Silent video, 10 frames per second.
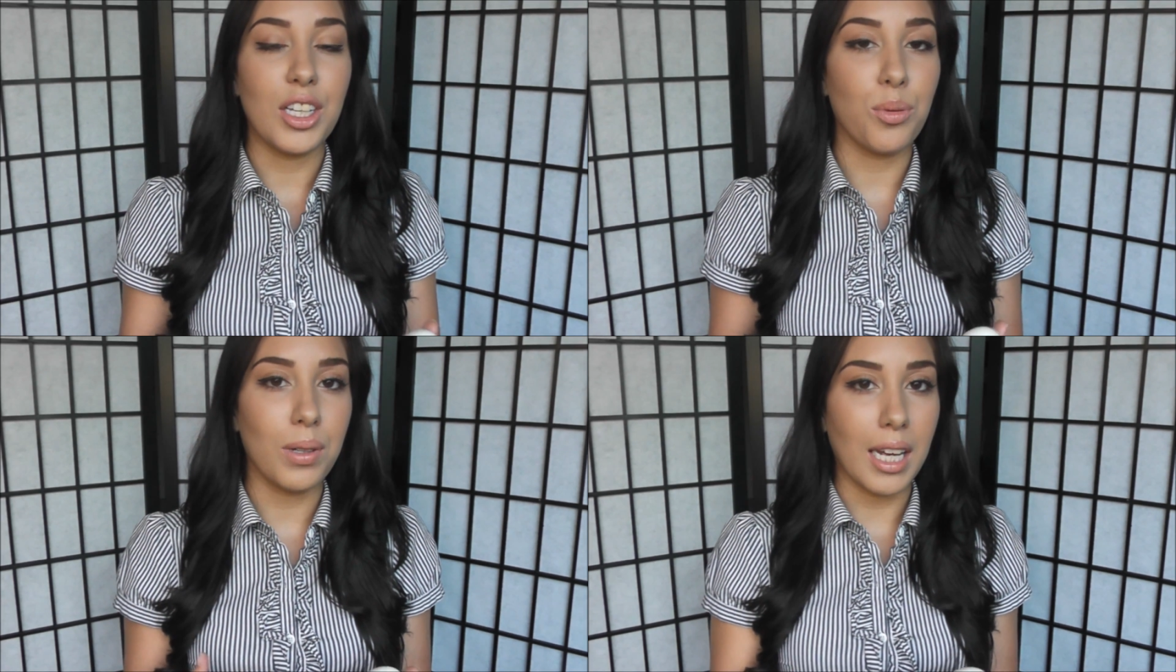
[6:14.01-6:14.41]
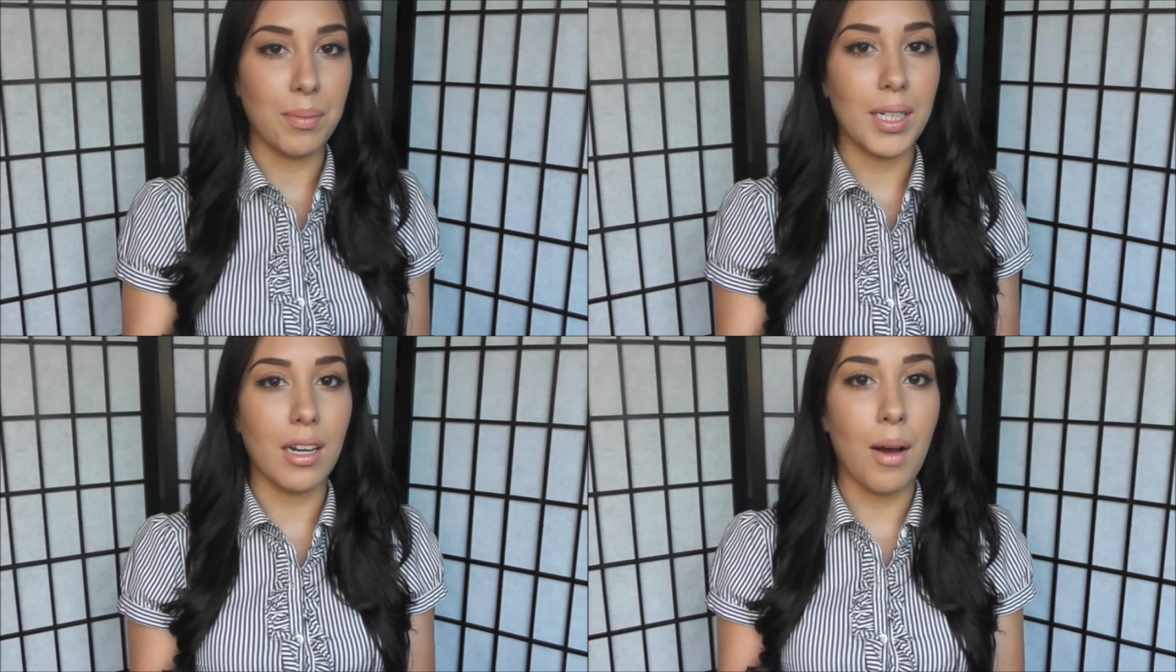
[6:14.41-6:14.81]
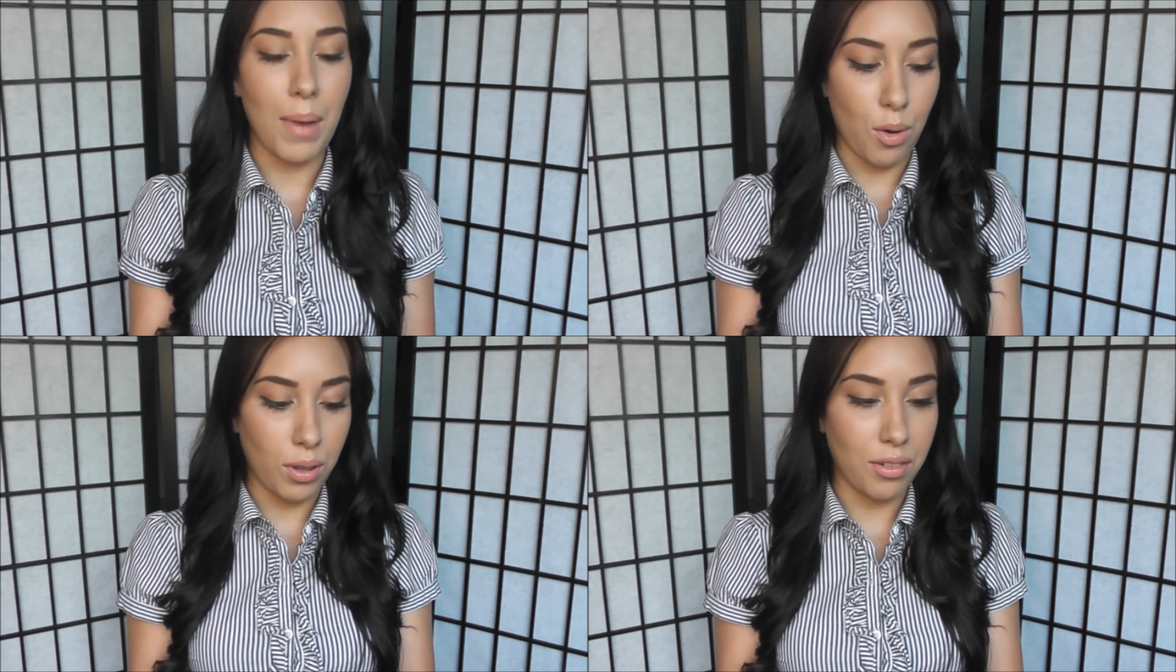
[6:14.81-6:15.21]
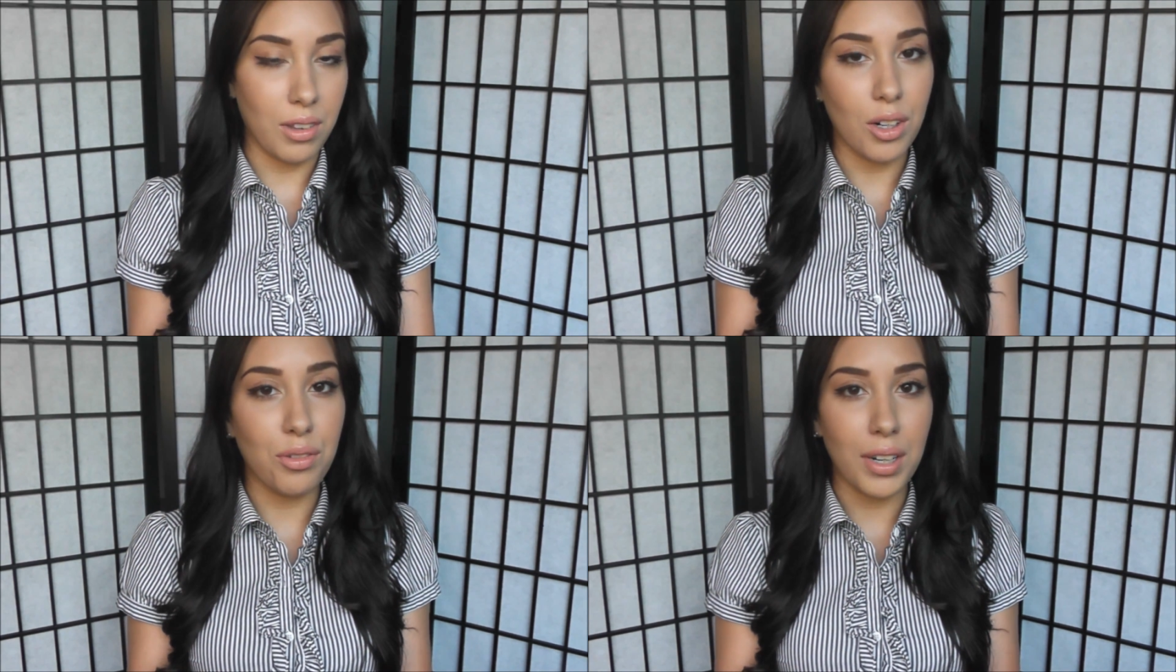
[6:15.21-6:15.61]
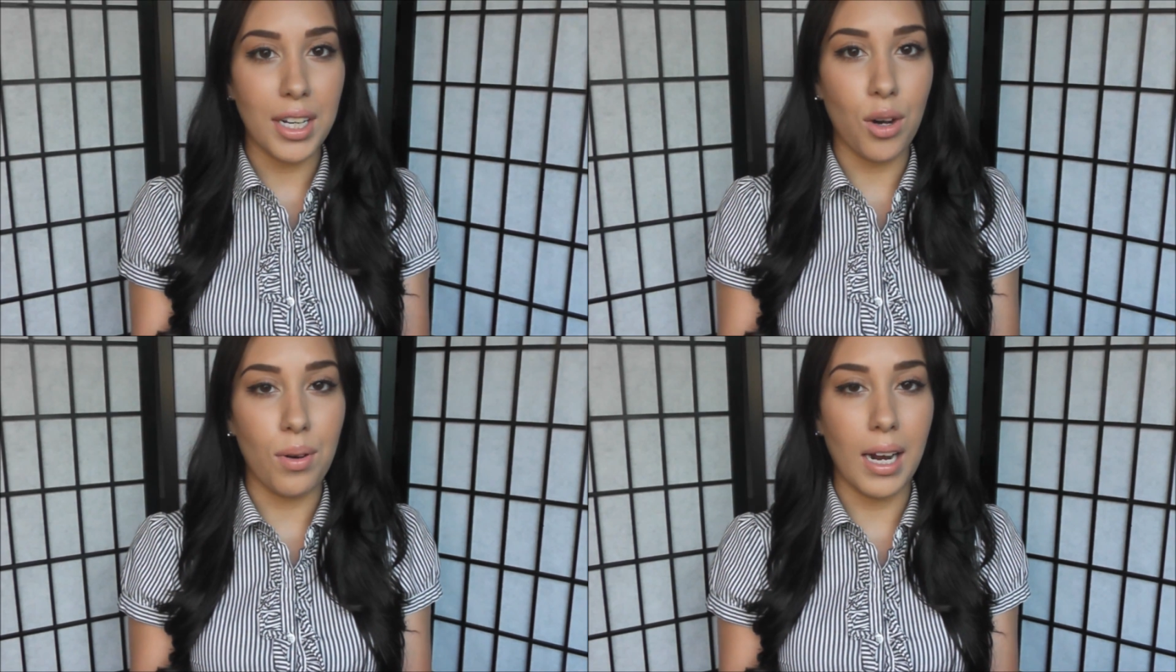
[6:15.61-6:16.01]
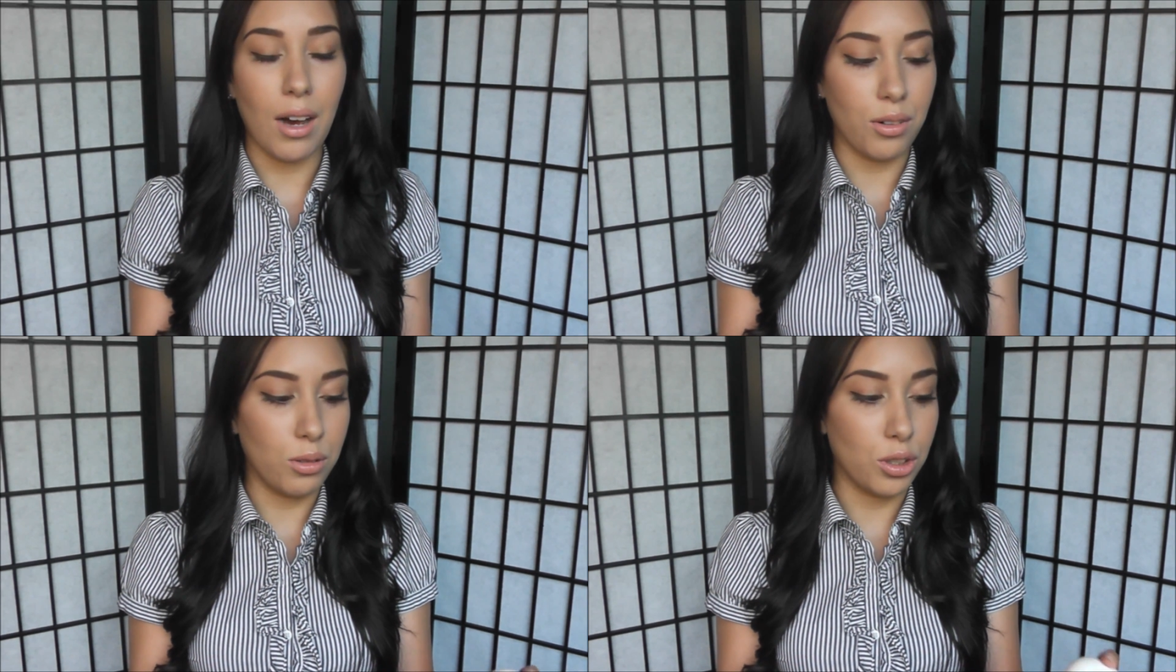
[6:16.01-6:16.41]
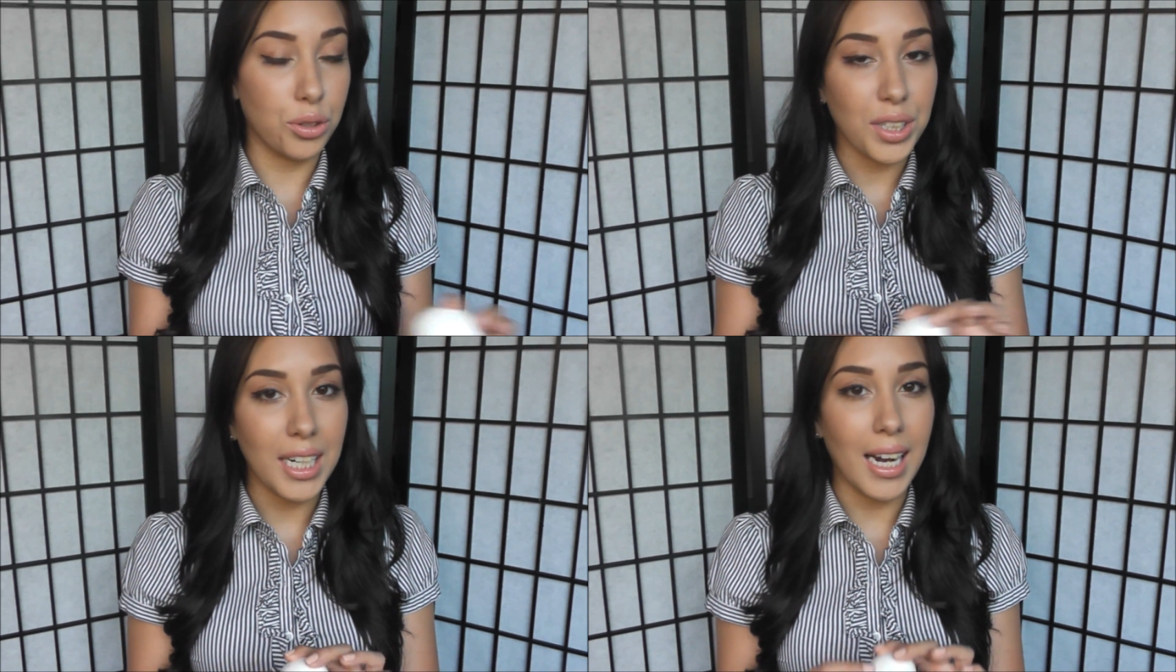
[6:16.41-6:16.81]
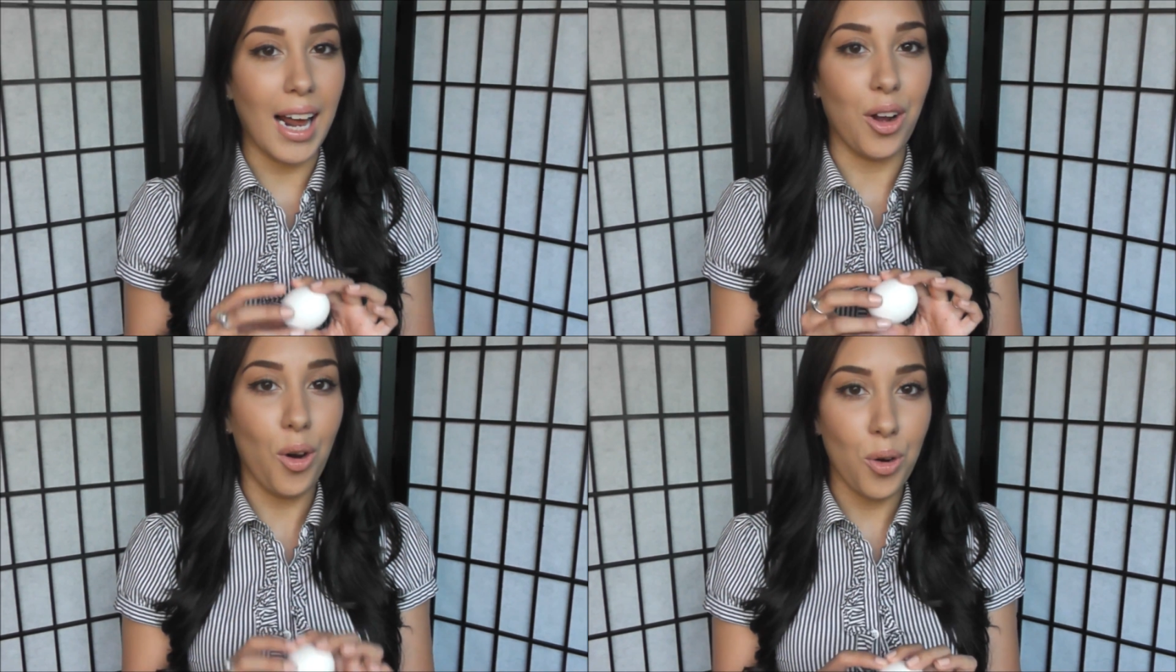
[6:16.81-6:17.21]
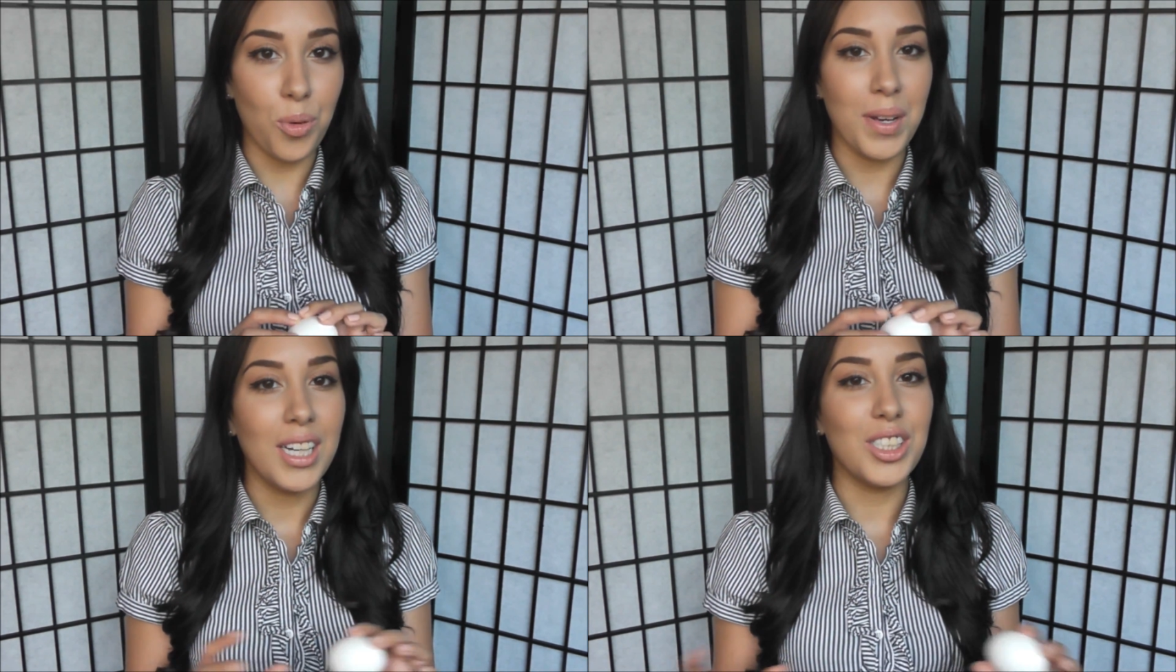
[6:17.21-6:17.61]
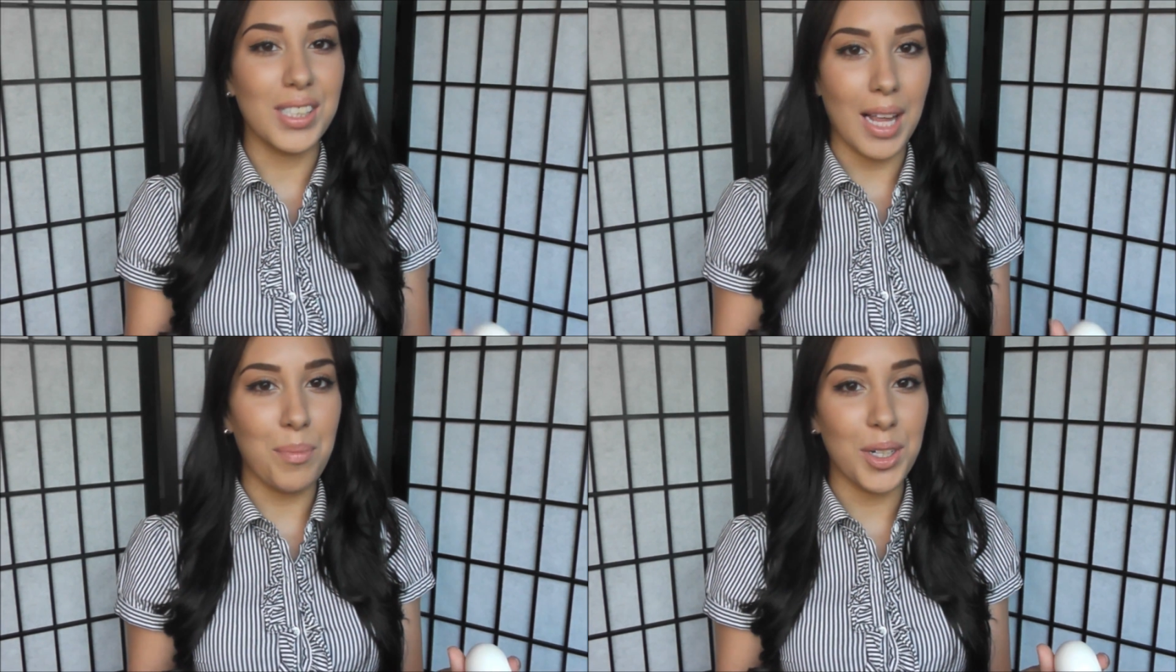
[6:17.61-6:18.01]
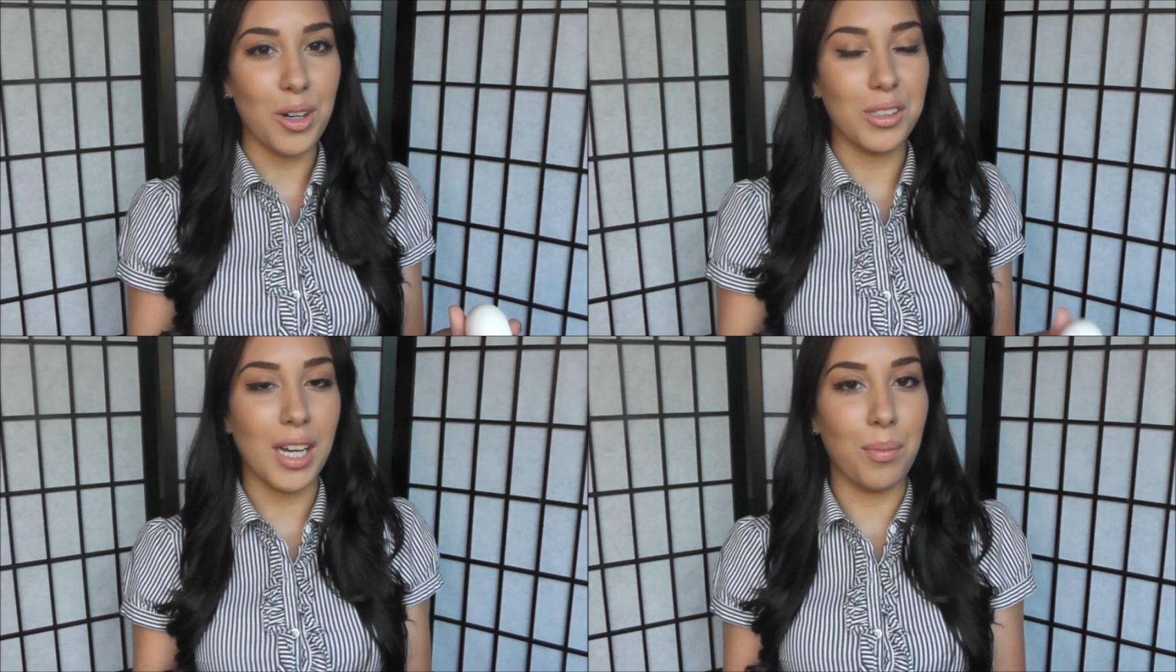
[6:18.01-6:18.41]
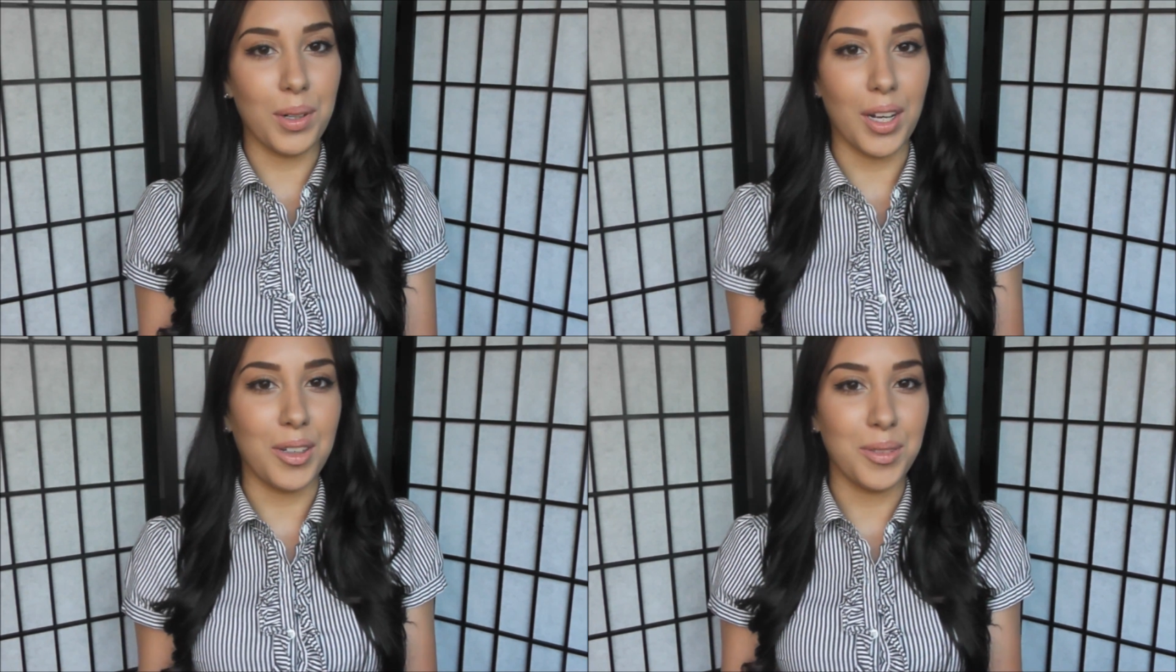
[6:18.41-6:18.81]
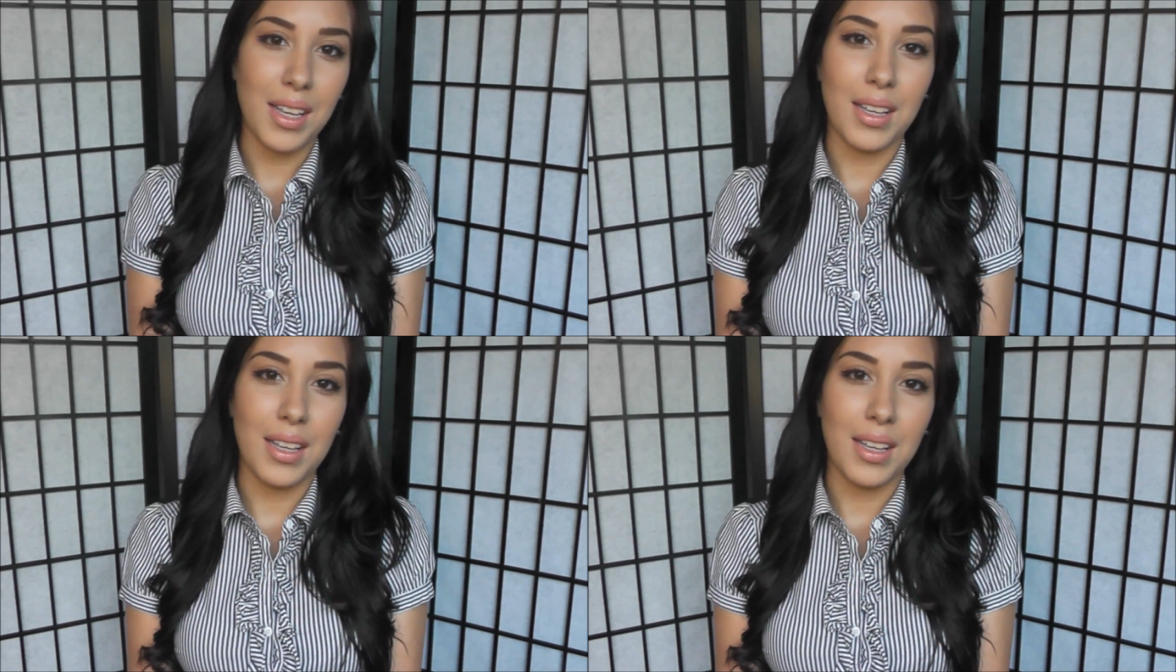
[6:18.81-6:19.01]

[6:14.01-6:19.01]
that you would like me to come out with a little video on how to treat it at home, just let me know down below.